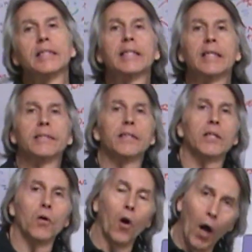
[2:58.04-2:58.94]
to get to
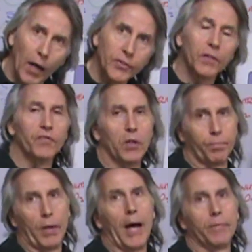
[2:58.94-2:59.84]
the cause of their
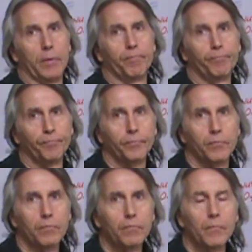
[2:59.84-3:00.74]
problem.
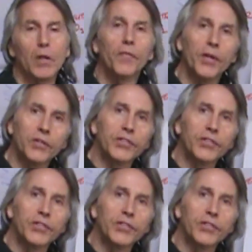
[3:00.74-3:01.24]
They're